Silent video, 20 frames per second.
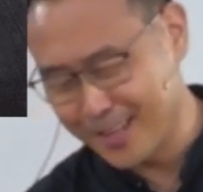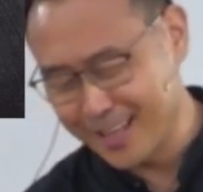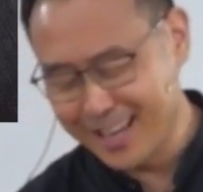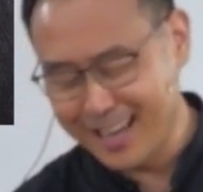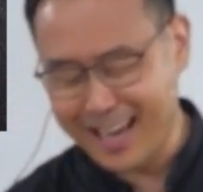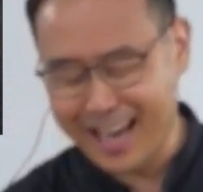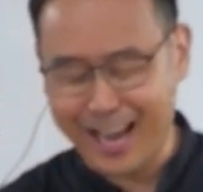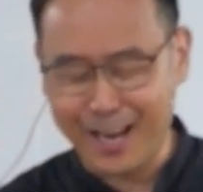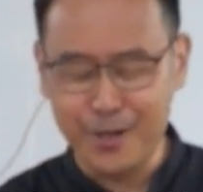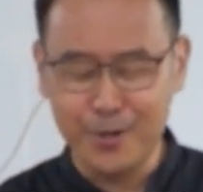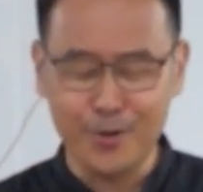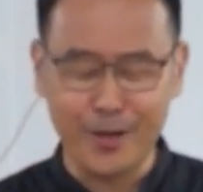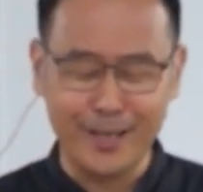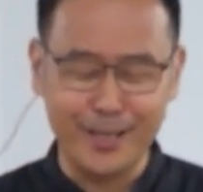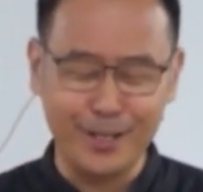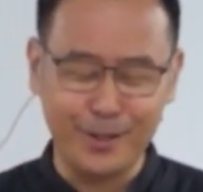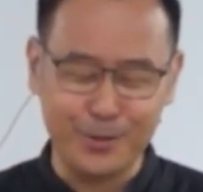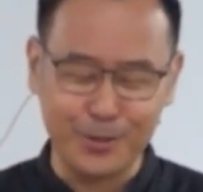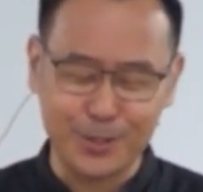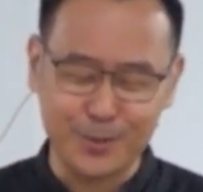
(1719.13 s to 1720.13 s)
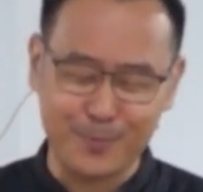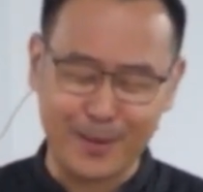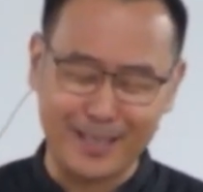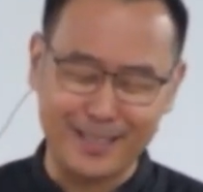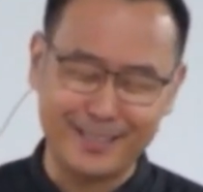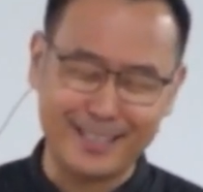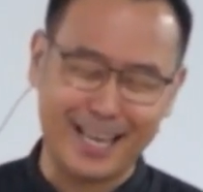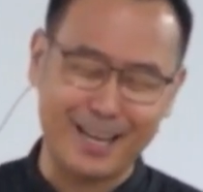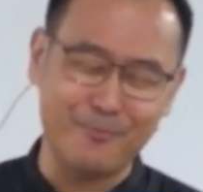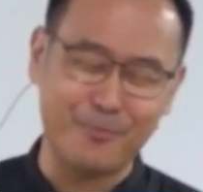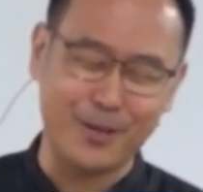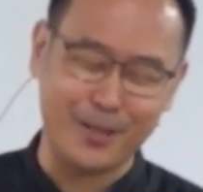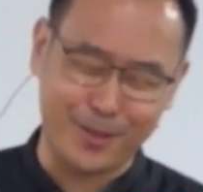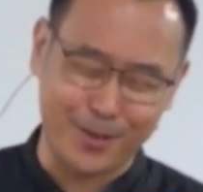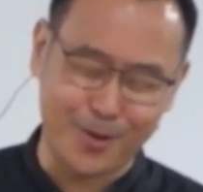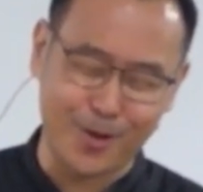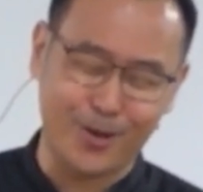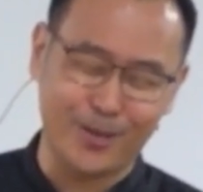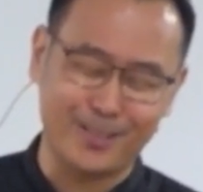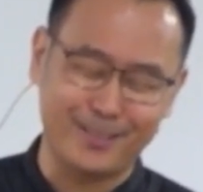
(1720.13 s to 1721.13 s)
I know I need to spend time with
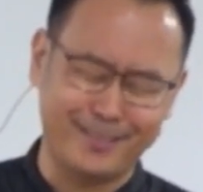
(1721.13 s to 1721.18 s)
God